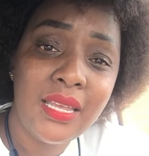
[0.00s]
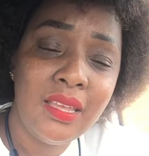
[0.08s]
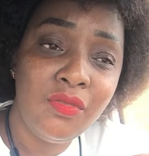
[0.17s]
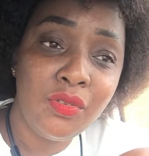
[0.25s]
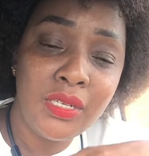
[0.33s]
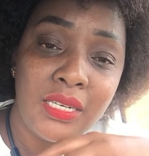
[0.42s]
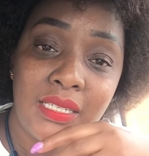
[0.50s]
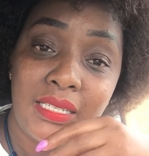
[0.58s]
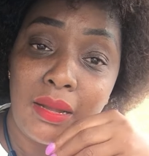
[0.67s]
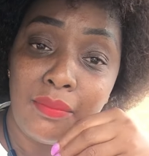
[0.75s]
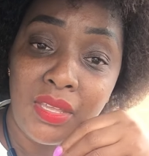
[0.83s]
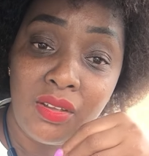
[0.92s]
If you did
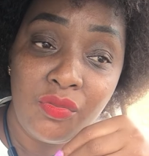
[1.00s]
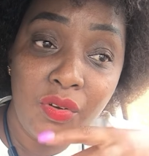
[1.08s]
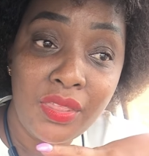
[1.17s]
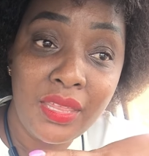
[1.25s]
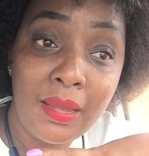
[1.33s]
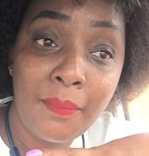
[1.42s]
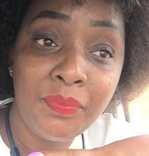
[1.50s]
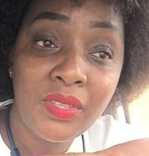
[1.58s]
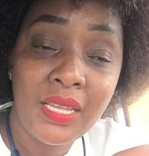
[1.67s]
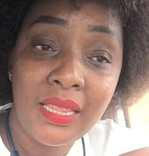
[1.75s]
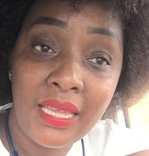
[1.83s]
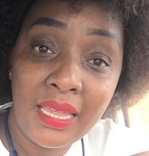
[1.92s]
something for them,
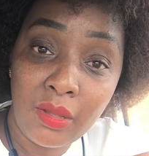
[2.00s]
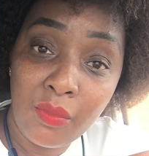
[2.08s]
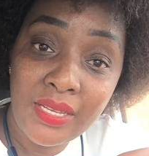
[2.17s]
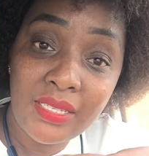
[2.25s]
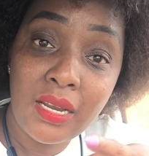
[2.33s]
they are the ones